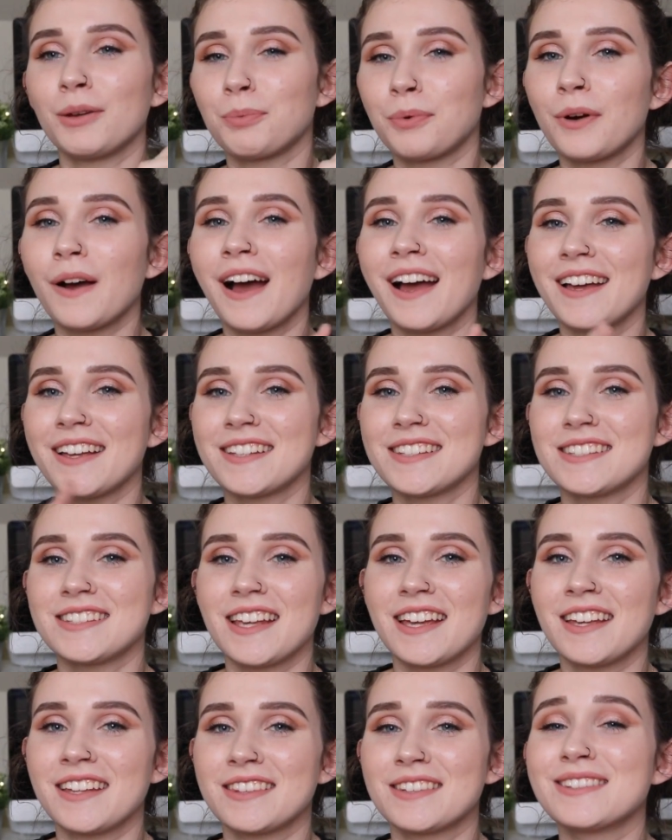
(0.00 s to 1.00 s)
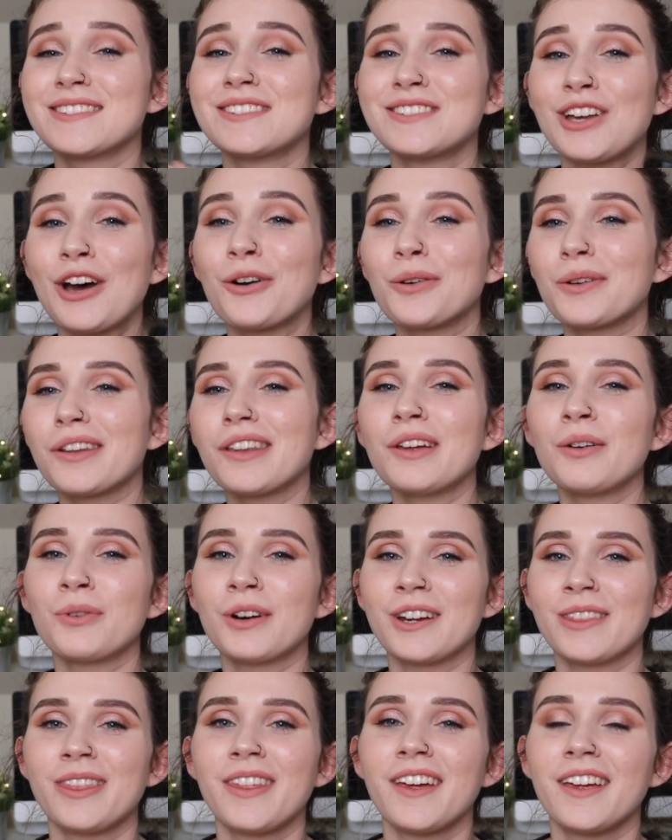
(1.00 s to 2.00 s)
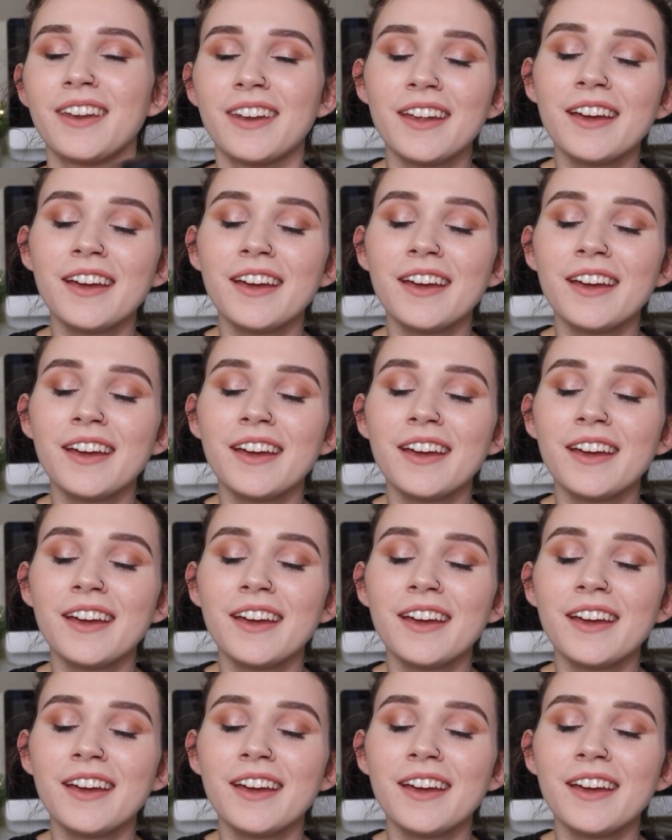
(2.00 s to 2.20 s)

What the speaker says: the price. It's totally worth it.